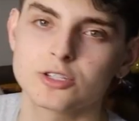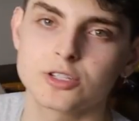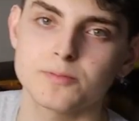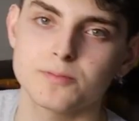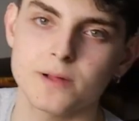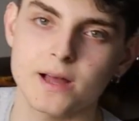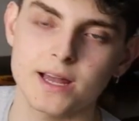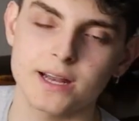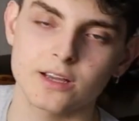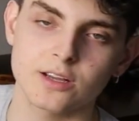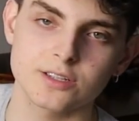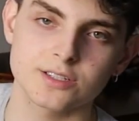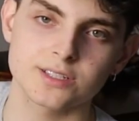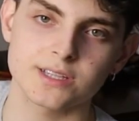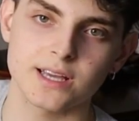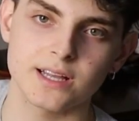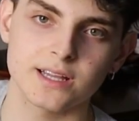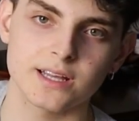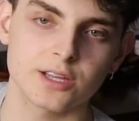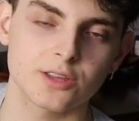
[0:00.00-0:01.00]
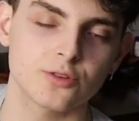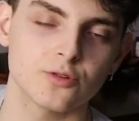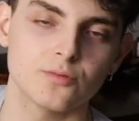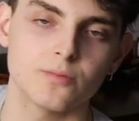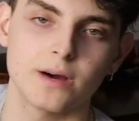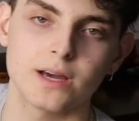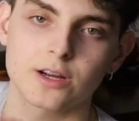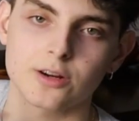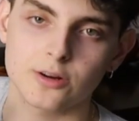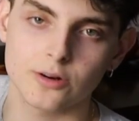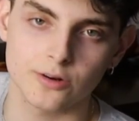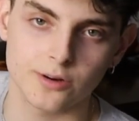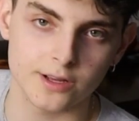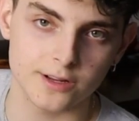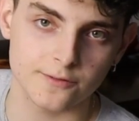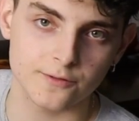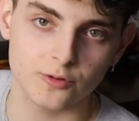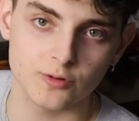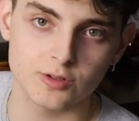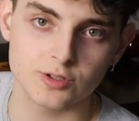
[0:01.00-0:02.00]
planning on scaling through micro
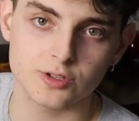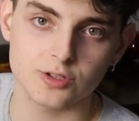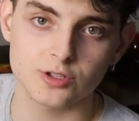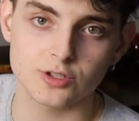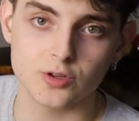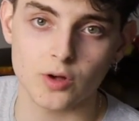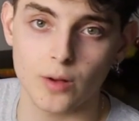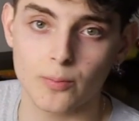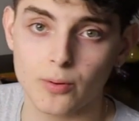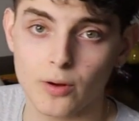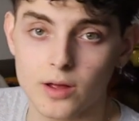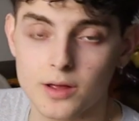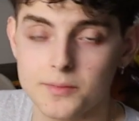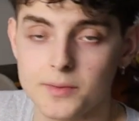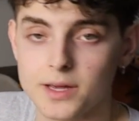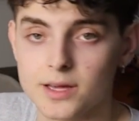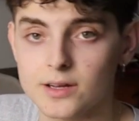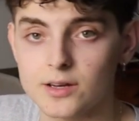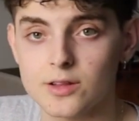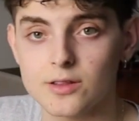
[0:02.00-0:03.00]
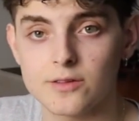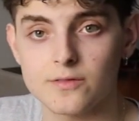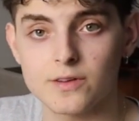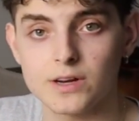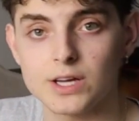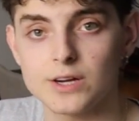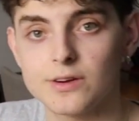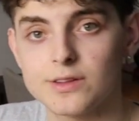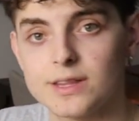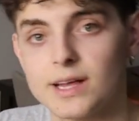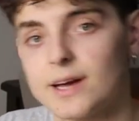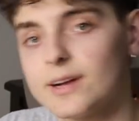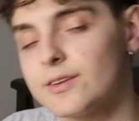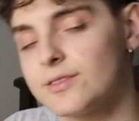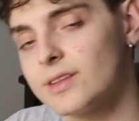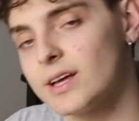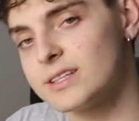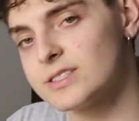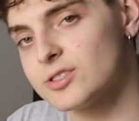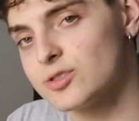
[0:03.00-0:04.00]
influencers, so I'll probably make another video on
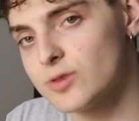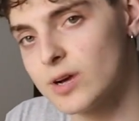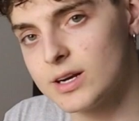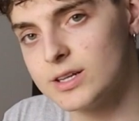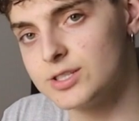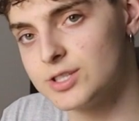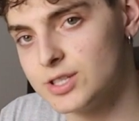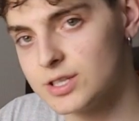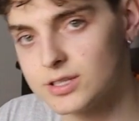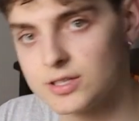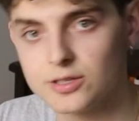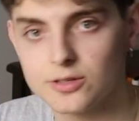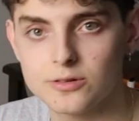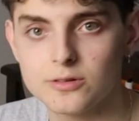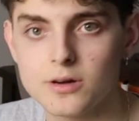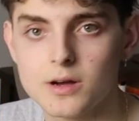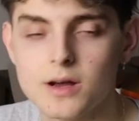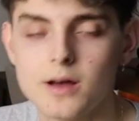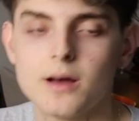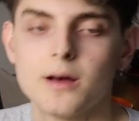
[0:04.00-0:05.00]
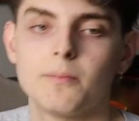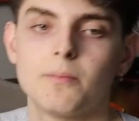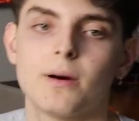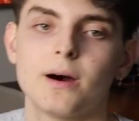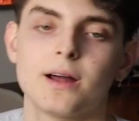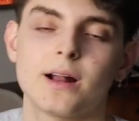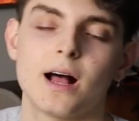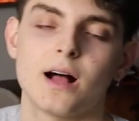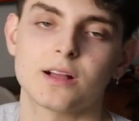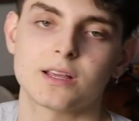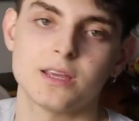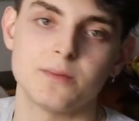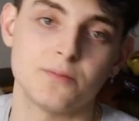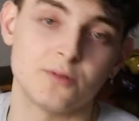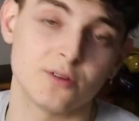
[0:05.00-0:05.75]
that strategy too, but I'll keep you